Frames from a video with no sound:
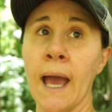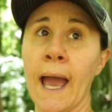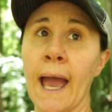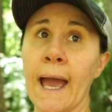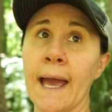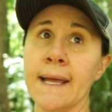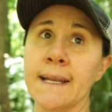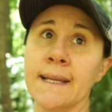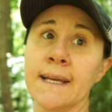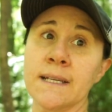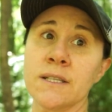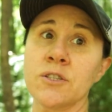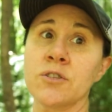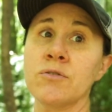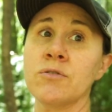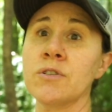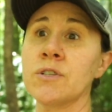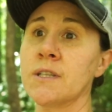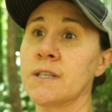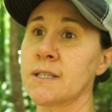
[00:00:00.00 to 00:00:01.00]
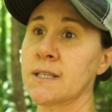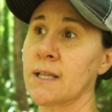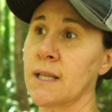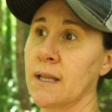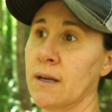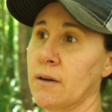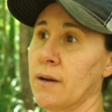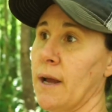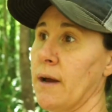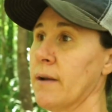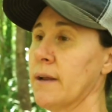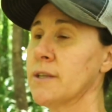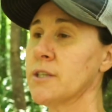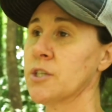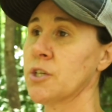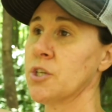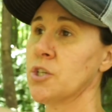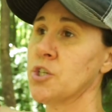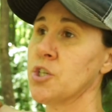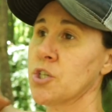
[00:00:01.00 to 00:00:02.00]
And as soon as it's cleared out, it's
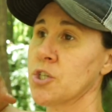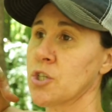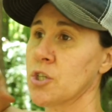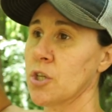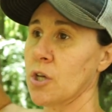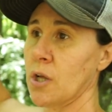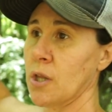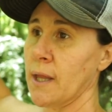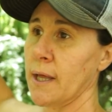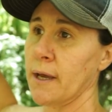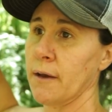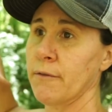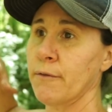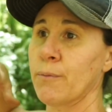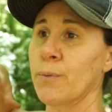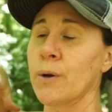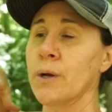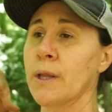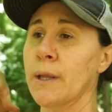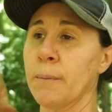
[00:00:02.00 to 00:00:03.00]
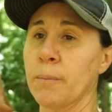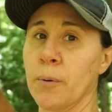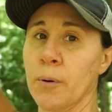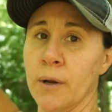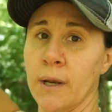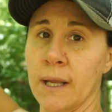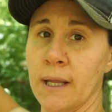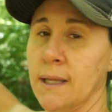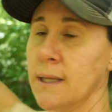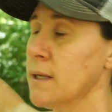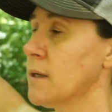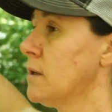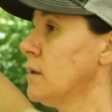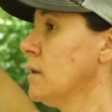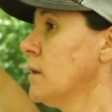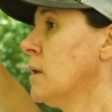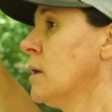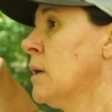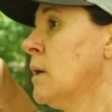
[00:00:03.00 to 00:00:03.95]
gonna just look like a really pretty little